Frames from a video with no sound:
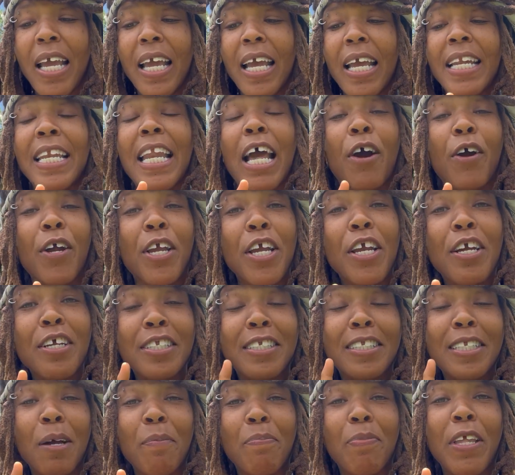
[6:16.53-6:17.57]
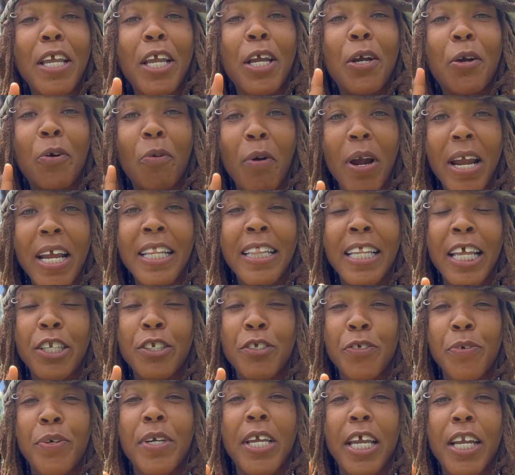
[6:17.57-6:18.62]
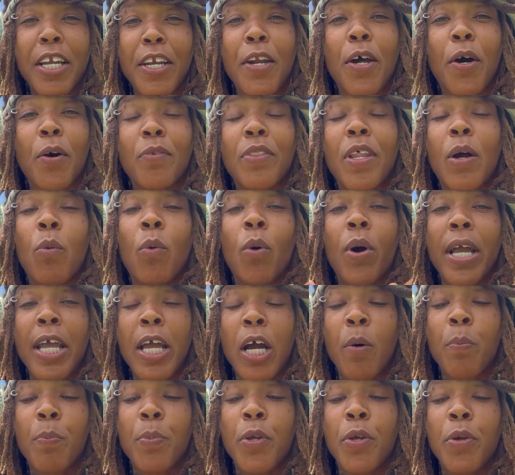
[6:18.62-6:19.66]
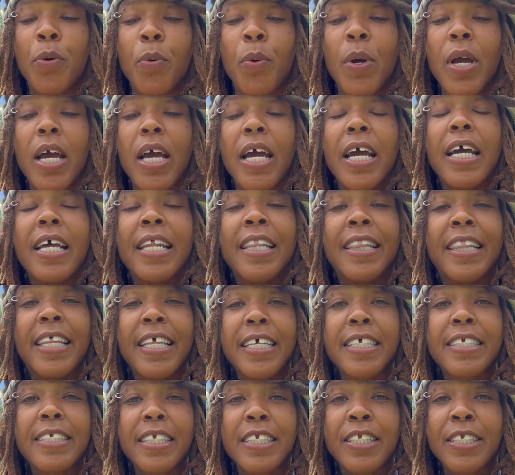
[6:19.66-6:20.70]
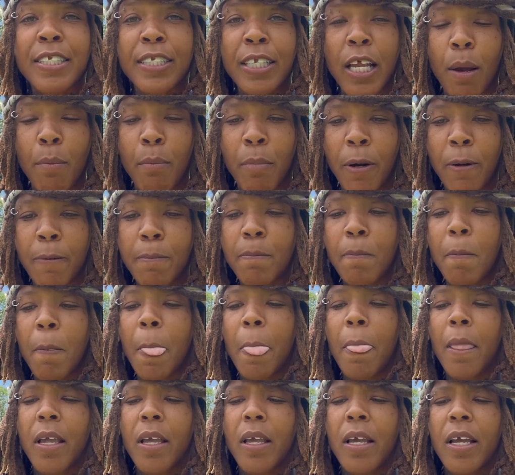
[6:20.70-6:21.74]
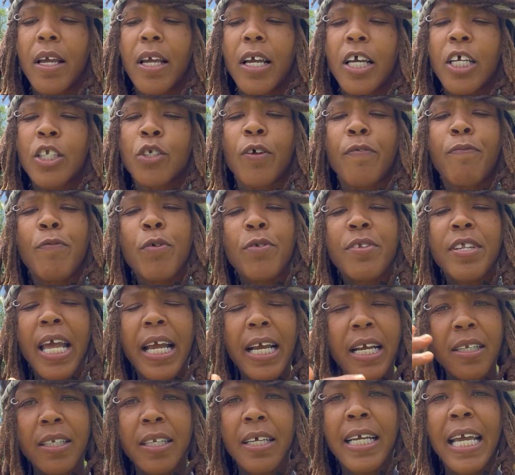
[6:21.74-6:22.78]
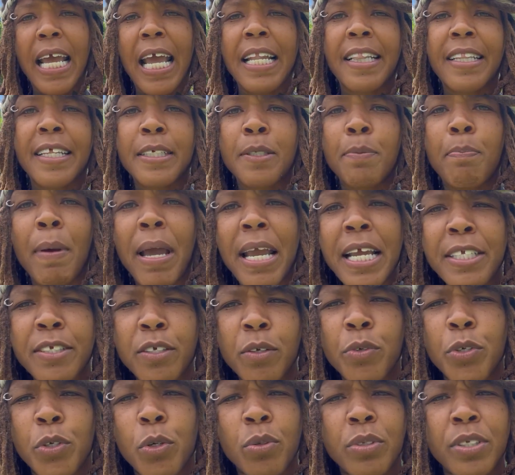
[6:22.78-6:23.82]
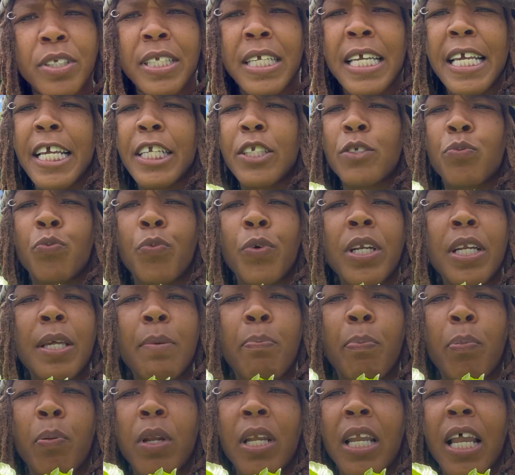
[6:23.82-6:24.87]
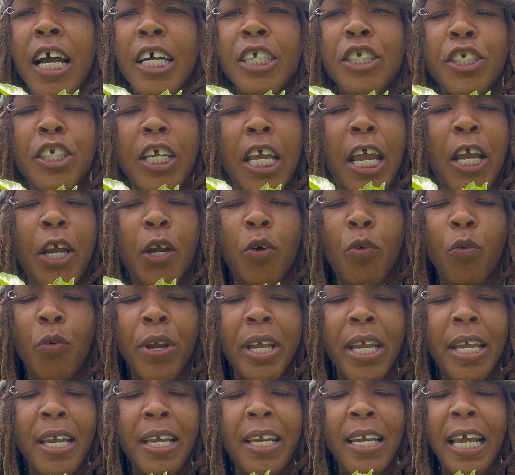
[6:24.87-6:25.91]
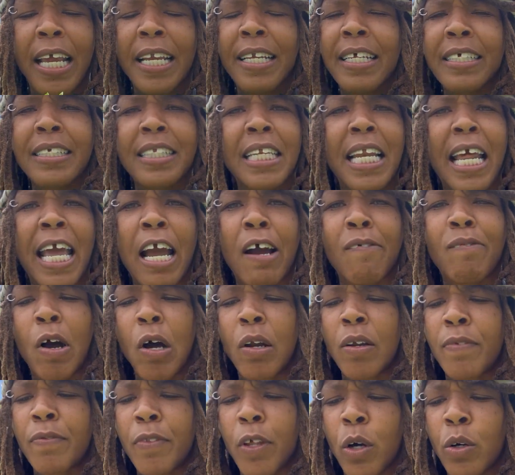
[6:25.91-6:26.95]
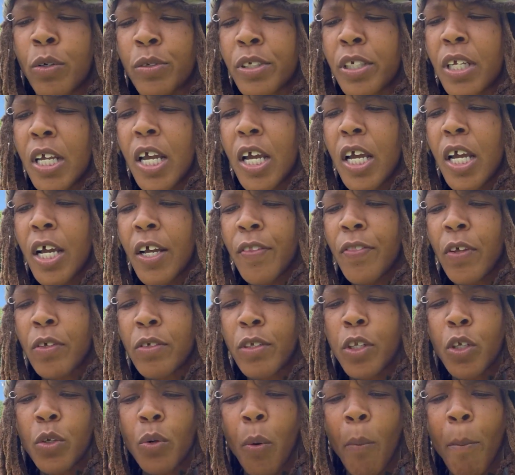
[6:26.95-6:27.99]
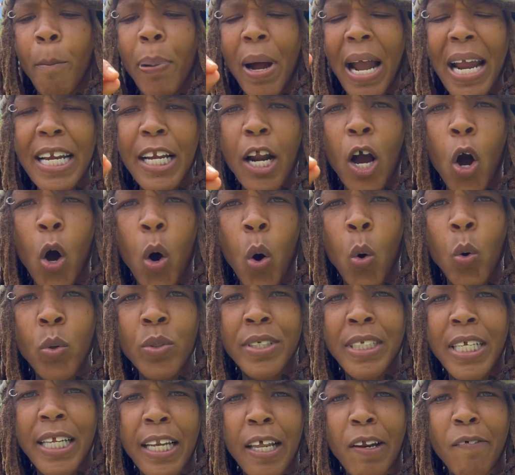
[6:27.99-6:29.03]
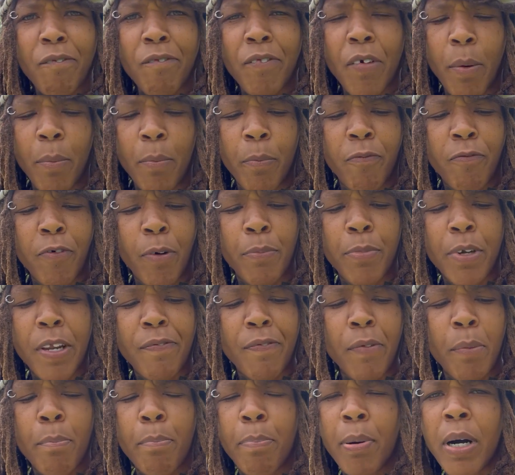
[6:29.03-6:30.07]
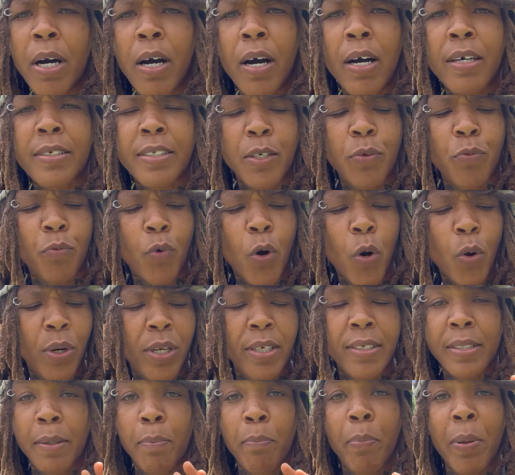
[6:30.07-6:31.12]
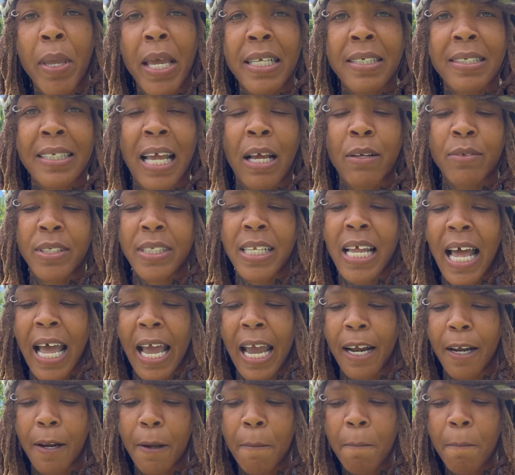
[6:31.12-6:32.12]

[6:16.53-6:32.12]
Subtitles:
Now, here's something great that you can know that will help you this summer. So if you take a look at this basil, you will see it's really plush and green. It doesn't have all of those little bite holes in it from different bugs and rodents and pests outside.